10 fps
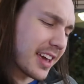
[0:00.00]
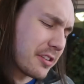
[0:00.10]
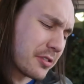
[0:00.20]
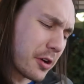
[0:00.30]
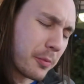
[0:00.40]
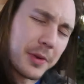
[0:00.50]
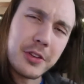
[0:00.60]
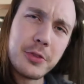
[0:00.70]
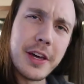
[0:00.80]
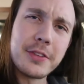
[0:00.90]
I don't know,
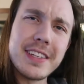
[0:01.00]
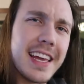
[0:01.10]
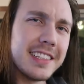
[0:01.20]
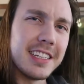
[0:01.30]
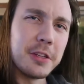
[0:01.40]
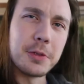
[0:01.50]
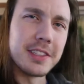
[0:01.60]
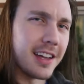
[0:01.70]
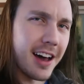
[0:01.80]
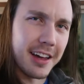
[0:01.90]
two thousand eighteen
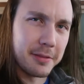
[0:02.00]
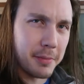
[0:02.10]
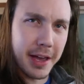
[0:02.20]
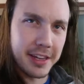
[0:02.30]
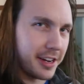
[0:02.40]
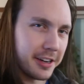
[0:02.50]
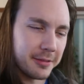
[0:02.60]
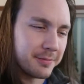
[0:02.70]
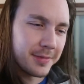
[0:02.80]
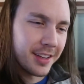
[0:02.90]
was not my
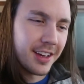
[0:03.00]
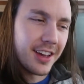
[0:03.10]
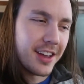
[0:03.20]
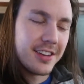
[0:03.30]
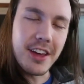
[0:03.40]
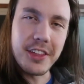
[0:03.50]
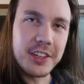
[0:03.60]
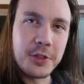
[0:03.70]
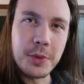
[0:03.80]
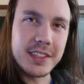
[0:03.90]
year.
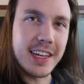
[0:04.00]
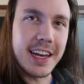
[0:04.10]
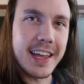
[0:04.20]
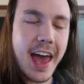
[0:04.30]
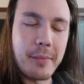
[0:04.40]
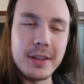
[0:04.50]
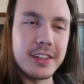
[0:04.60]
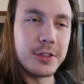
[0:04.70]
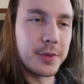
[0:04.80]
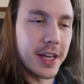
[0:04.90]
Nothing too exciting
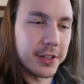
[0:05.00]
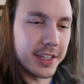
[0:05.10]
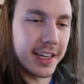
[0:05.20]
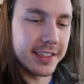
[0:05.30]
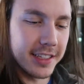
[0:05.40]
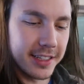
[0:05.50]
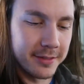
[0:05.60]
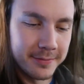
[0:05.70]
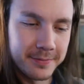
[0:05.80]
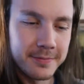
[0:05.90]
happened in two thousand
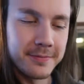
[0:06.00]
eighteen.